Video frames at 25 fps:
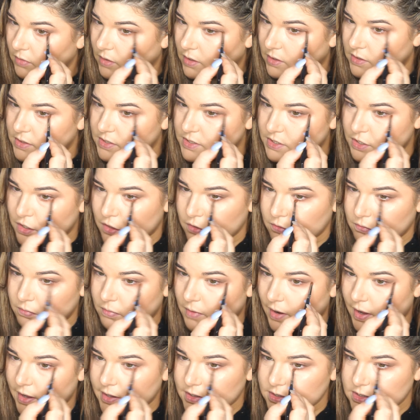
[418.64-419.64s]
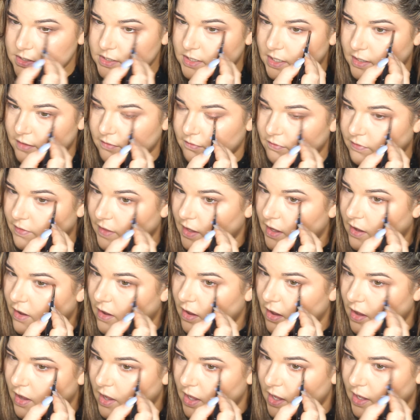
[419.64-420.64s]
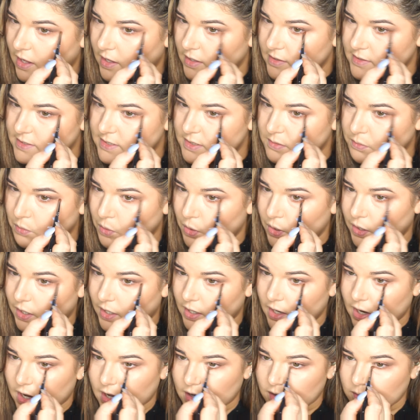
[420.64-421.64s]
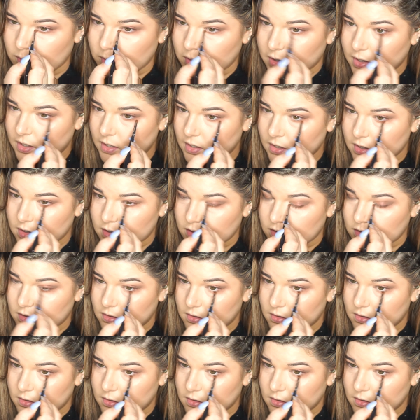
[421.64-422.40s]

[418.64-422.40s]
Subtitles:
And just go right underneath that eye, smoke it out a bit.